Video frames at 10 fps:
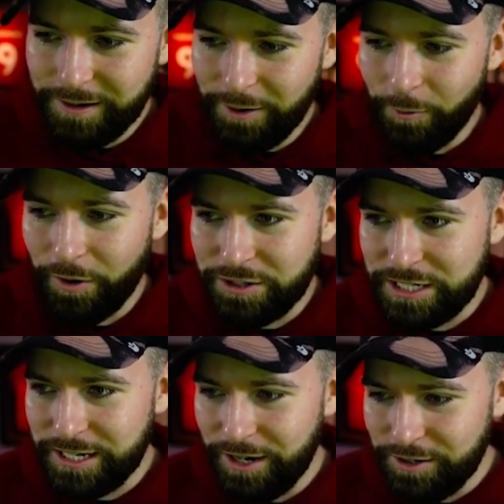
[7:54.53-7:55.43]
Where does he
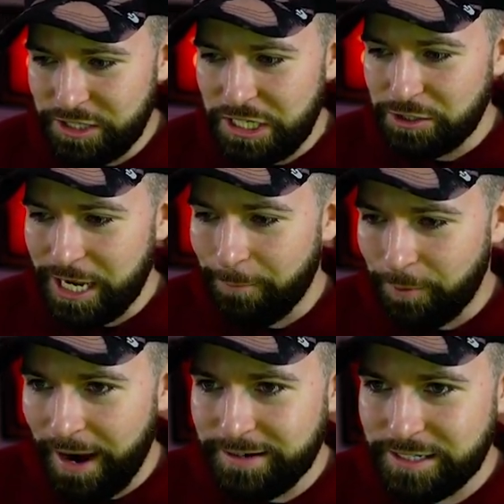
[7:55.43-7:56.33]
go? Does he go top
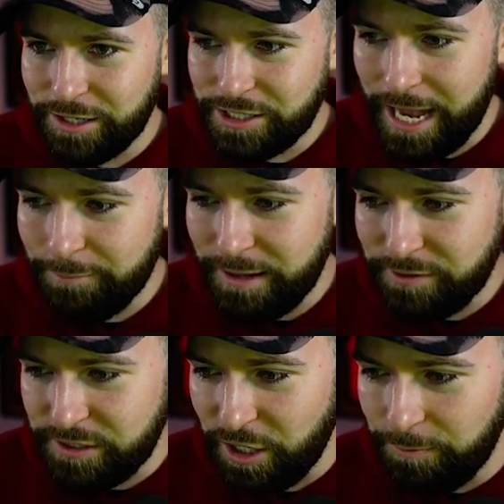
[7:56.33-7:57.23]
right? Does he go top left?
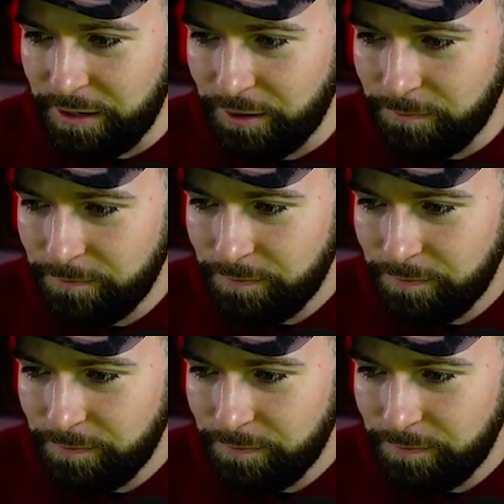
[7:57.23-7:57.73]
Does he go middle?